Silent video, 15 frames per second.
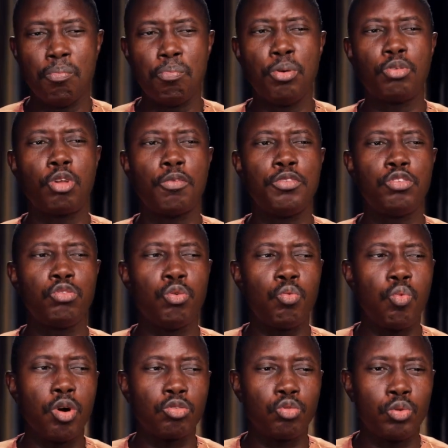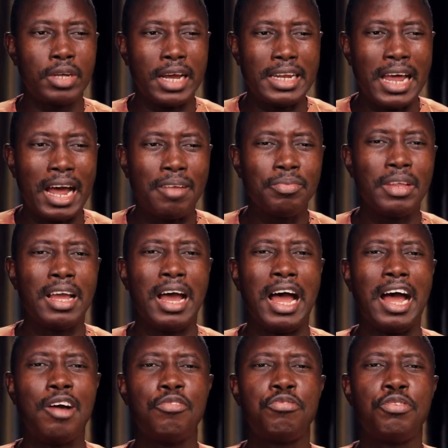Both of you should work together
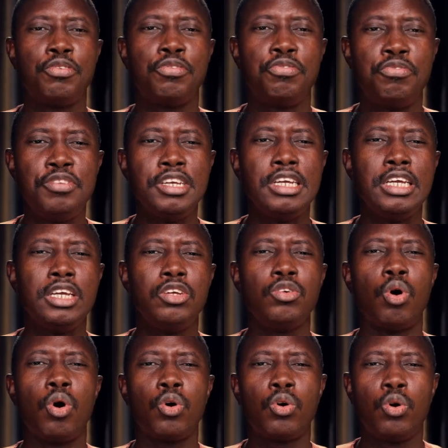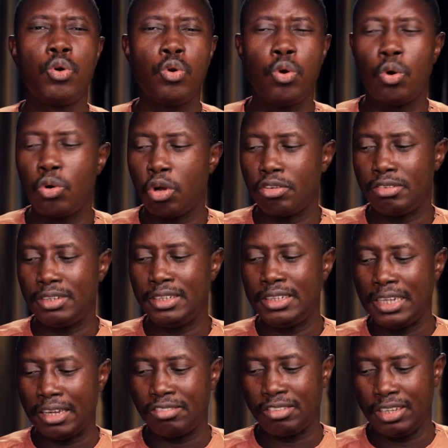and fulfill your glorious
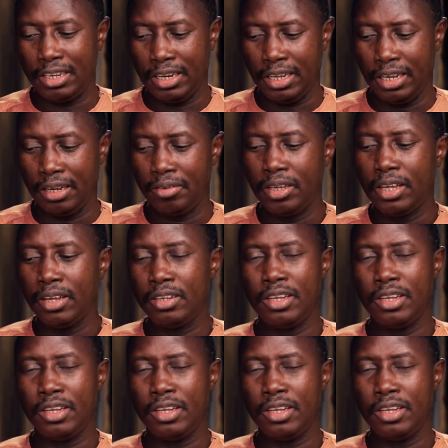destiny.